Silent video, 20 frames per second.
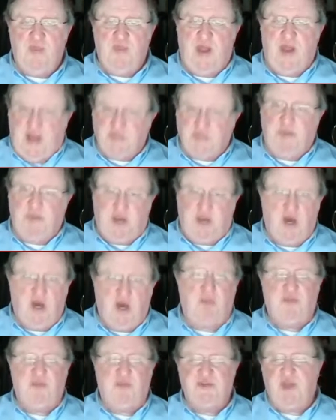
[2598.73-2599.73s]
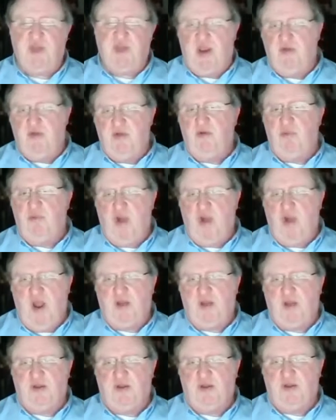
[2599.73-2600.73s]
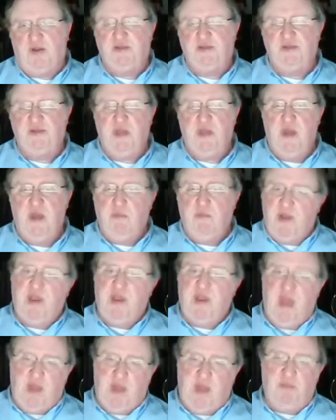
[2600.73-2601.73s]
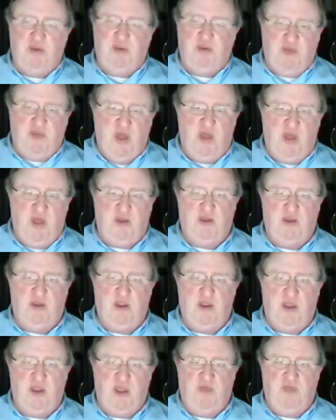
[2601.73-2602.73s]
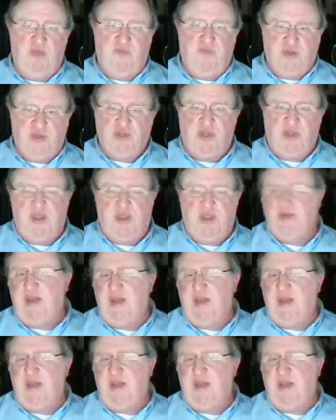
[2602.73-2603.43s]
That has become the standard practice, but it can be done efficiently.